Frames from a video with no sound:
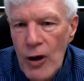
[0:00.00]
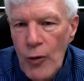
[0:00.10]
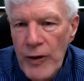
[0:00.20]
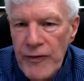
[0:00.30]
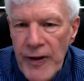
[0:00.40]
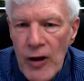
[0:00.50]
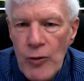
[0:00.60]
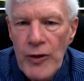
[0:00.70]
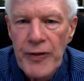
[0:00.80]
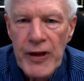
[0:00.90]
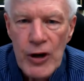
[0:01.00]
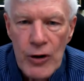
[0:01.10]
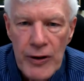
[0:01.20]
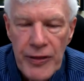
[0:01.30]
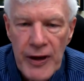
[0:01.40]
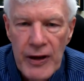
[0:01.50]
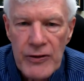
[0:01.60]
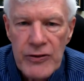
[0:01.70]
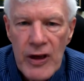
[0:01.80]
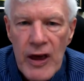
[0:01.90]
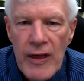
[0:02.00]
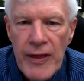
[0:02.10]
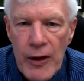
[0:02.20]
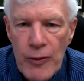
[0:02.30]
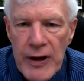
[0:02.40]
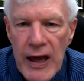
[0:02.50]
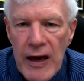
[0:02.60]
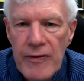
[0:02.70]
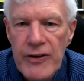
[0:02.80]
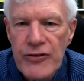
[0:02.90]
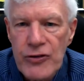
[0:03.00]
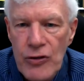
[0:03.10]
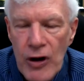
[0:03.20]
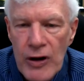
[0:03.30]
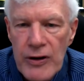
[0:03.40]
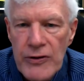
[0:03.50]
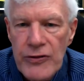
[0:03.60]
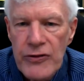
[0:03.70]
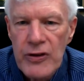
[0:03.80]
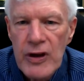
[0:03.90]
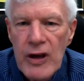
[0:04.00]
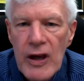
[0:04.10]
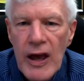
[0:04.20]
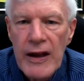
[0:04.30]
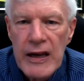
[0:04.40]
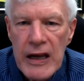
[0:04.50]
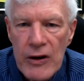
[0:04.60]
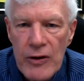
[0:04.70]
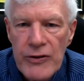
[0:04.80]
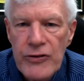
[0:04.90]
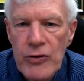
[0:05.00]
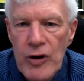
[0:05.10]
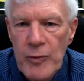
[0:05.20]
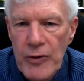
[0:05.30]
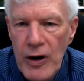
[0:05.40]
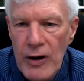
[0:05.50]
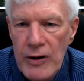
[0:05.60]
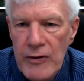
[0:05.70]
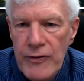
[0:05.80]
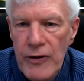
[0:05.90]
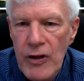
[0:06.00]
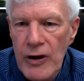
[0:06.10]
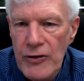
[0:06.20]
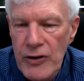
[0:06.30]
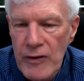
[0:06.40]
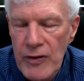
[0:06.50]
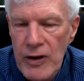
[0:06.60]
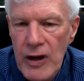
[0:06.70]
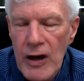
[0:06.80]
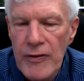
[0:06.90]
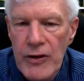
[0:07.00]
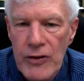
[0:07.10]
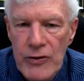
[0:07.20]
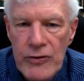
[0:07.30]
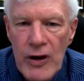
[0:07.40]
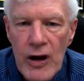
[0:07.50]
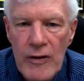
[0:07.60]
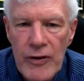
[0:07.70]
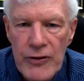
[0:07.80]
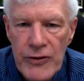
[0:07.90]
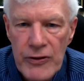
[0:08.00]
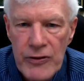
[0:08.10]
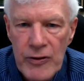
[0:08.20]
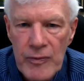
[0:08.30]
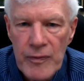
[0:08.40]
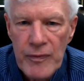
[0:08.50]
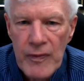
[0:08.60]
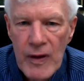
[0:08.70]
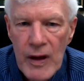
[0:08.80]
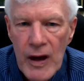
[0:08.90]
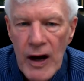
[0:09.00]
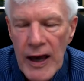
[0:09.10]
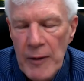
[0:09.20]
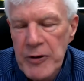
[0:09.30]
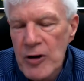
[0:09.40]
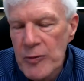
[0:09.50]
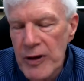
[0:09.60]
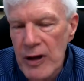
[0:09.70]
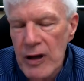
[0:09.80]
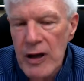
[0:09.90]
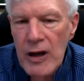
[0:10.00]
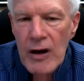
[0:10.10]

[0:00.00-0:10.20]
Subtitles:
We felt with the urethanes, they would have the strongest adherence to our product for longevity of the use of our system. I happen to be